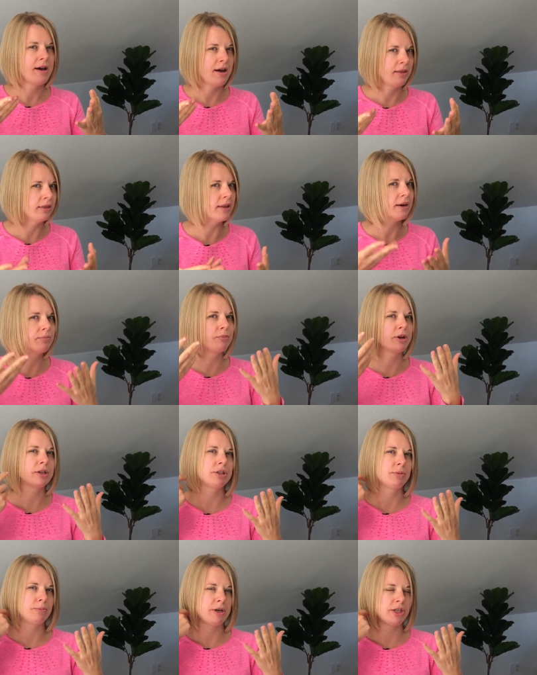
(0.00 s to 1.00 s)
and then bring
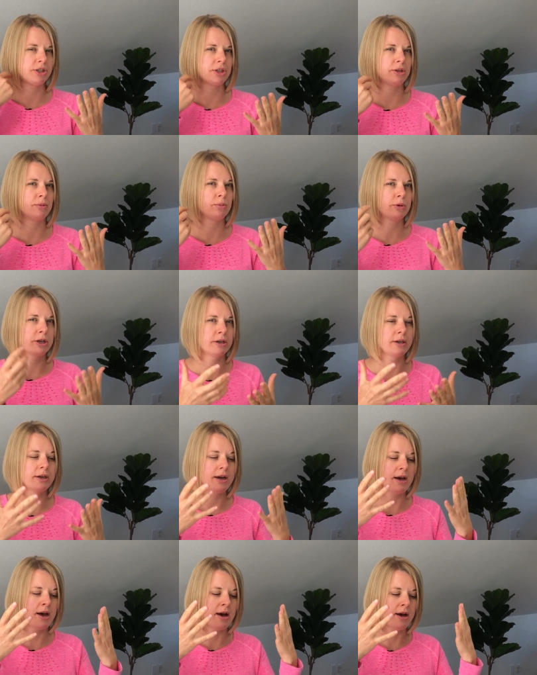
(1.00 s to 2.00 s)
to pressure,
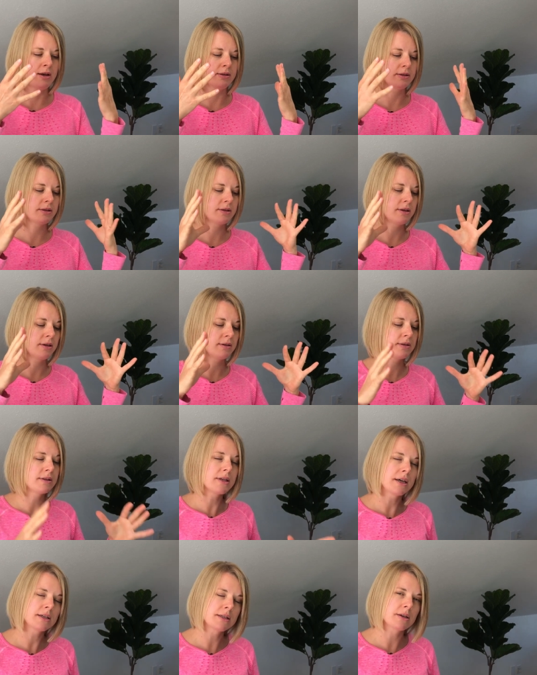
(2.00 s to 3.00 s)
whereas
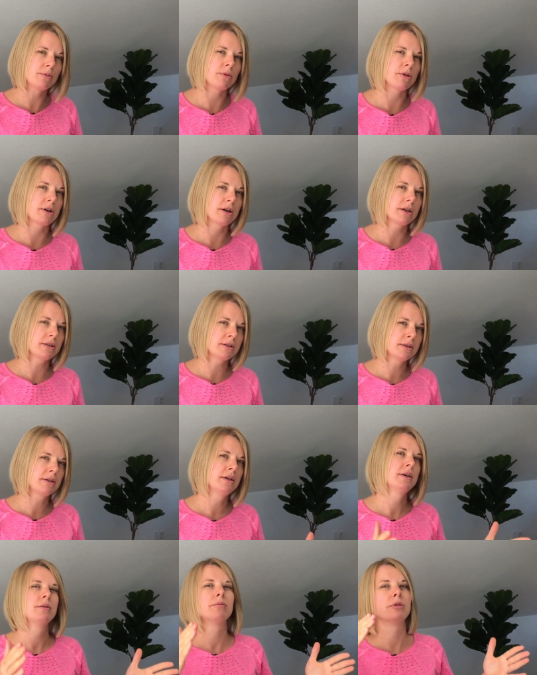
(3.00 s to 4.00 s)
6 quart
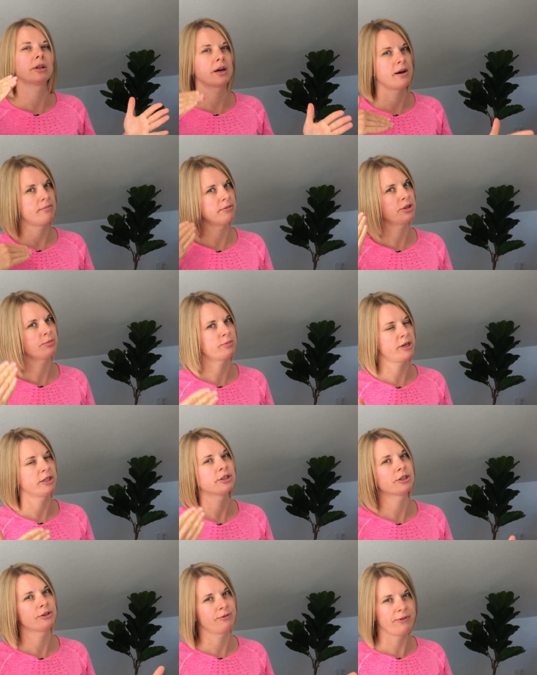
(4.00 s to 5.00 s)
will come to
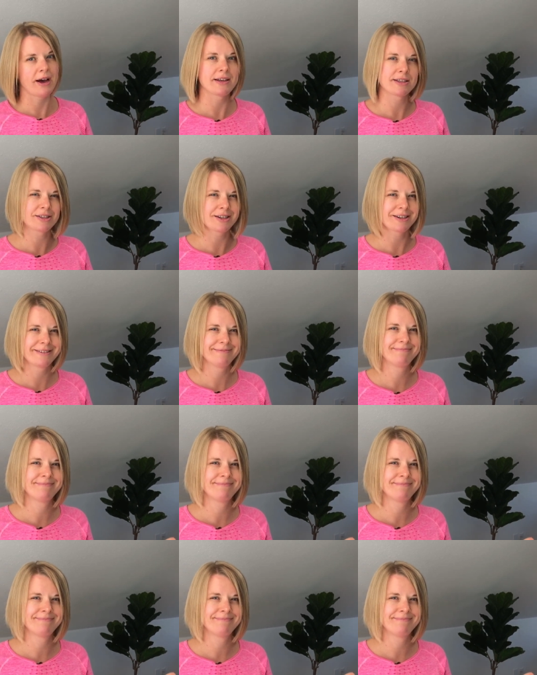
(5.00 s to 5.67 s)
pressure faster.